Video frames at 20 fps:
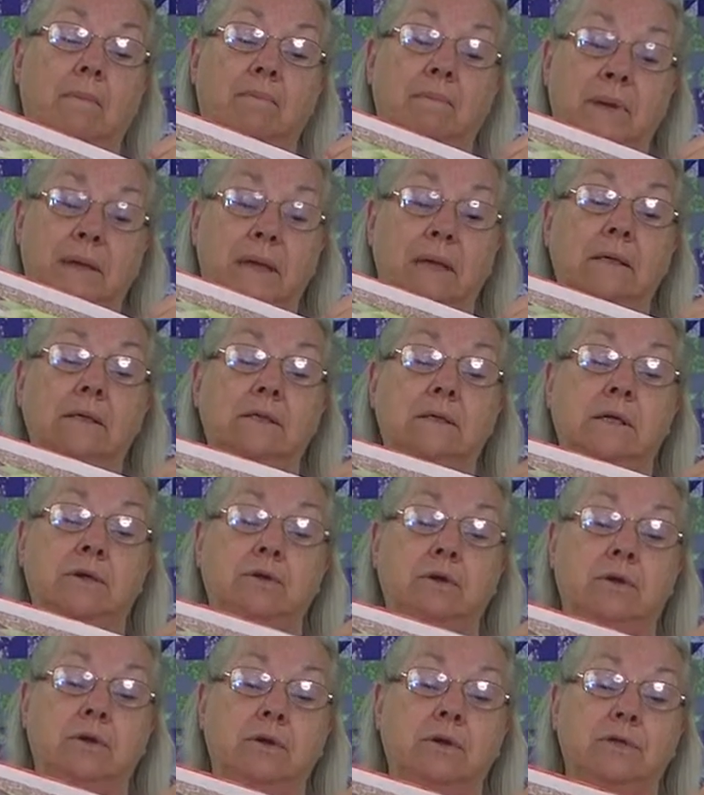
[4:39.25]
piece that
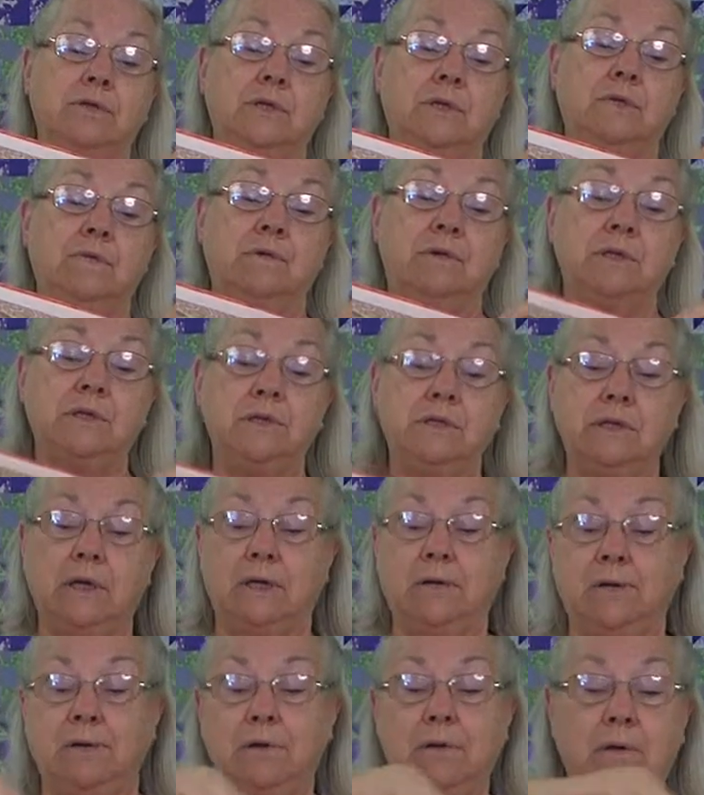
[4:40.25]
you're using for the
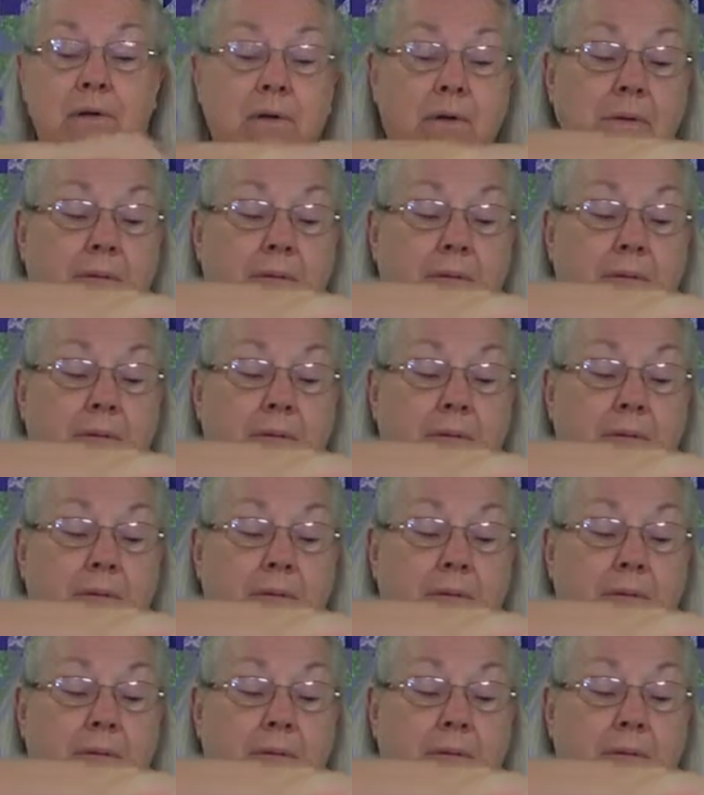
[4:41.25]
center,